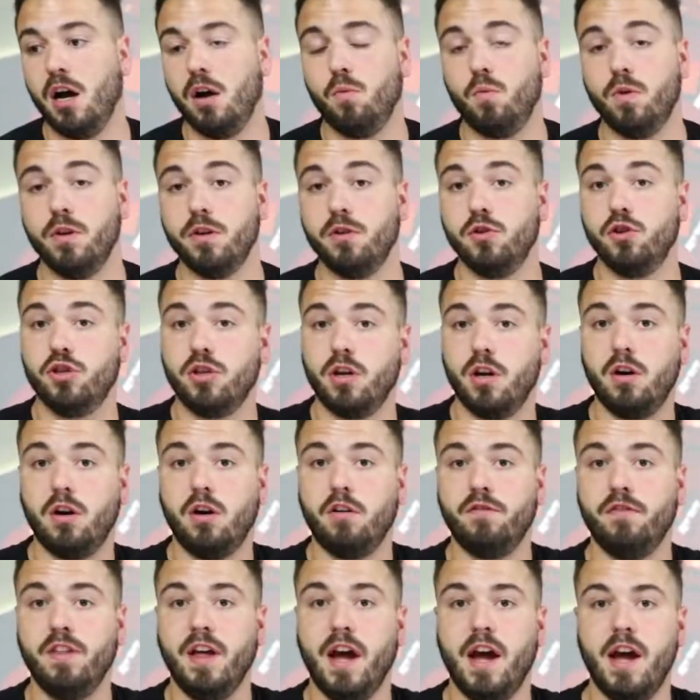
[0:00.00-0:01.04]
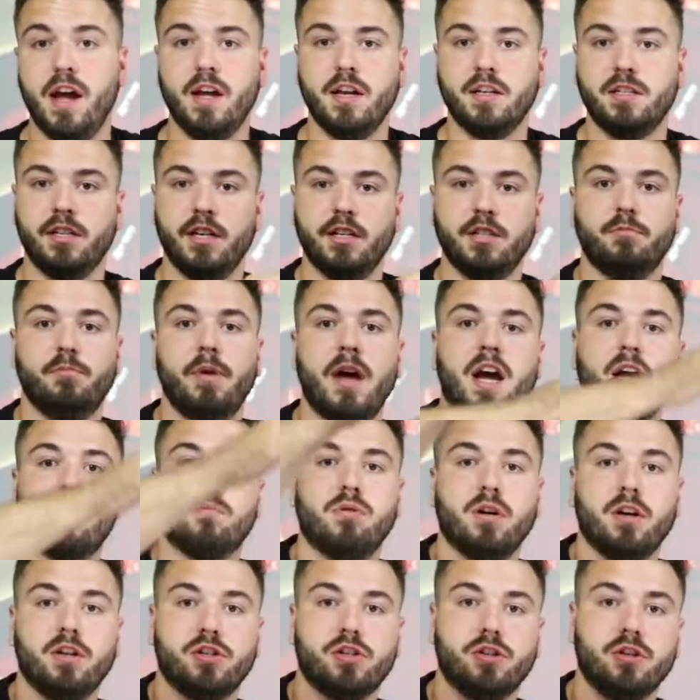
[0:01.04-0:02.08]
When you shut off that, it sends back
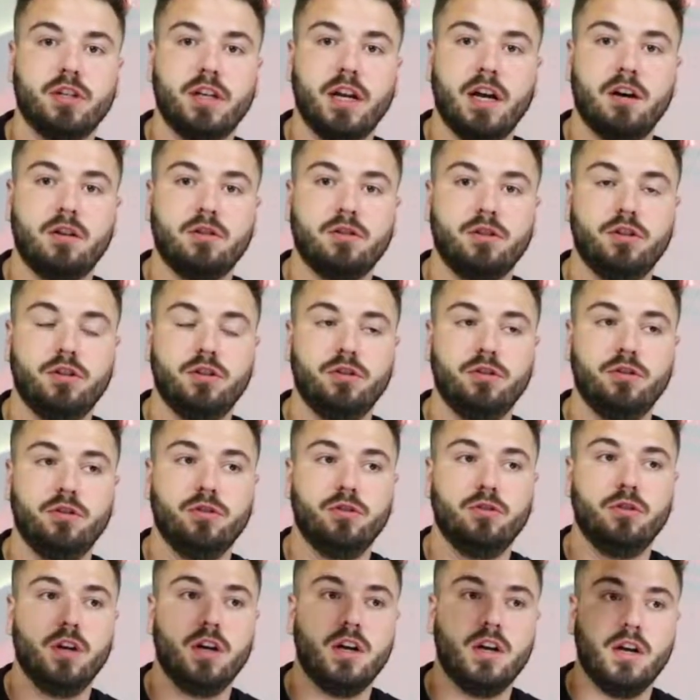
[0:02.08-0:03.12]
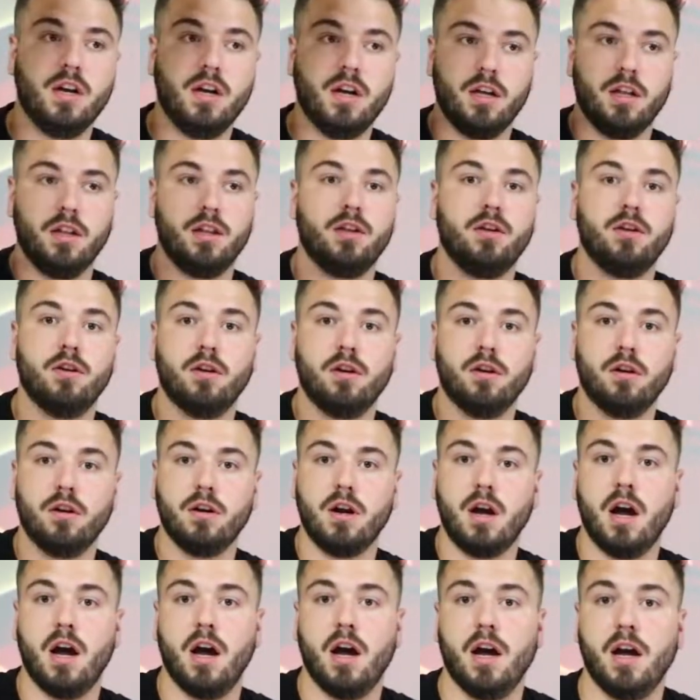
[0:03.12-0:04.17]
pressure down to
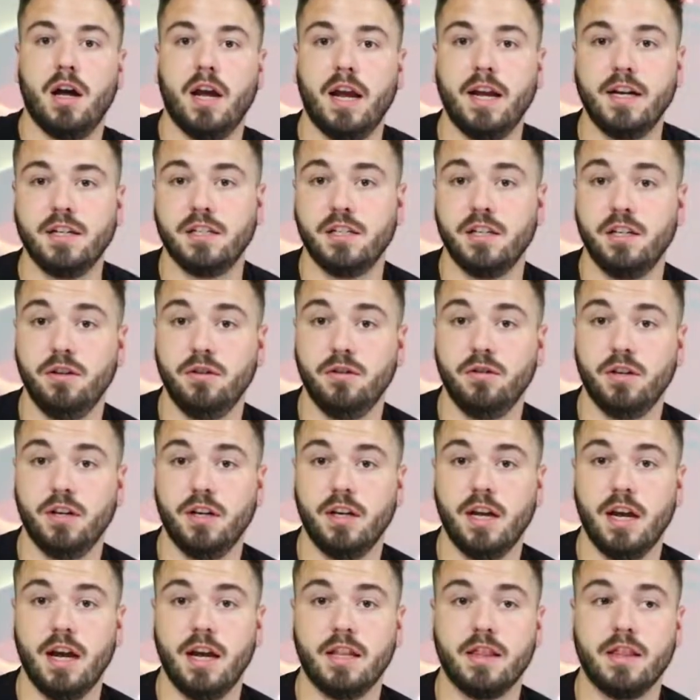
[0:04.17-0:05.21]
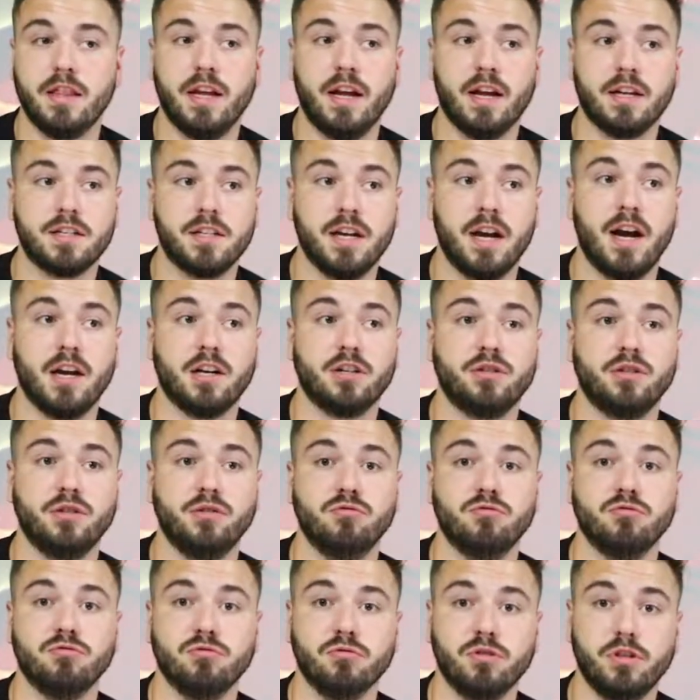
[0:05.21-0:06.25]
your AC unit, and that's actually
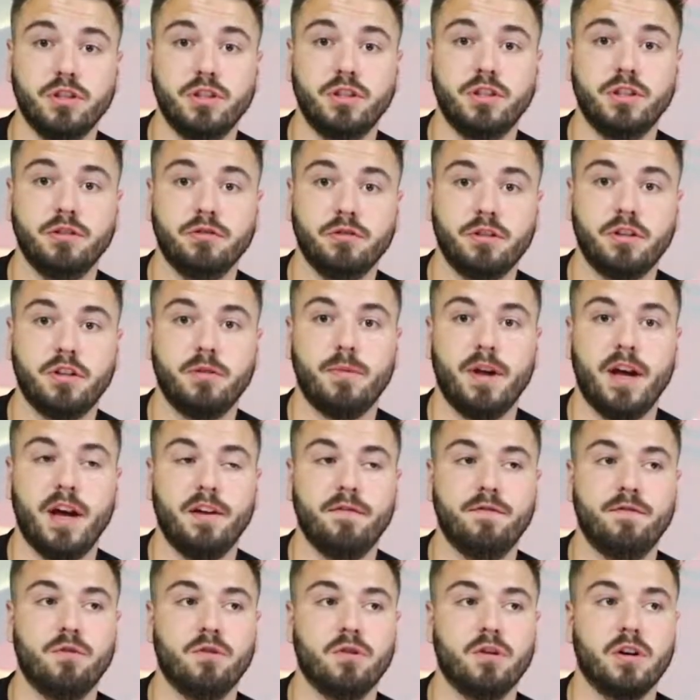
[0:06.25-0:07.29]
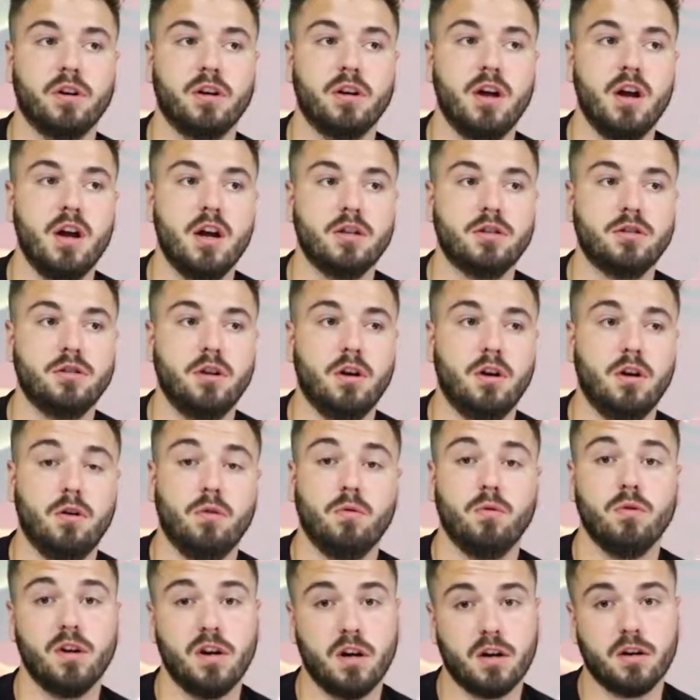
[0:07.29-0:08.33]
really, really bad for it. So
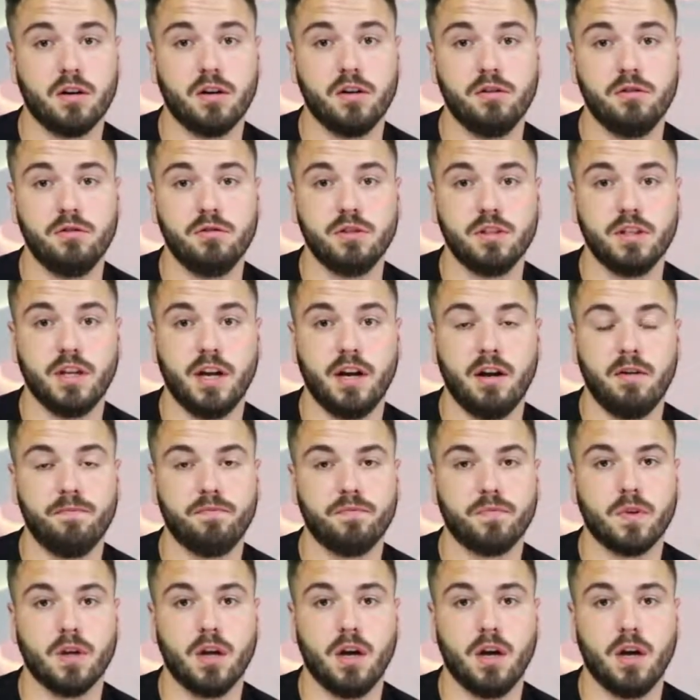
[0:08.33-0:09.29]
we're not going to use that.